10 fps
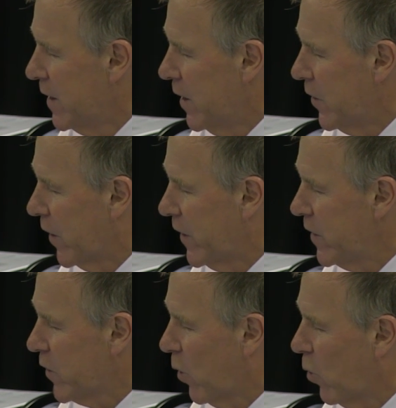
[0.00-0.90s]
So
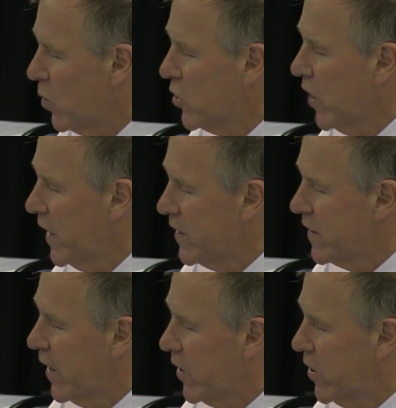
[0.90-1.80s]
these are all changes
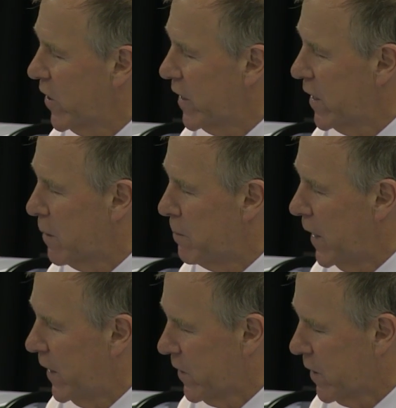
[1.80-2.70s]
that are occurring in the
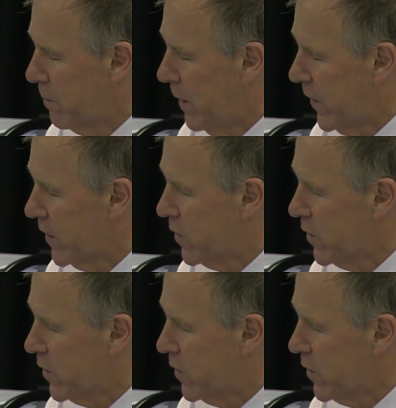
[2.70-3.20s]
mother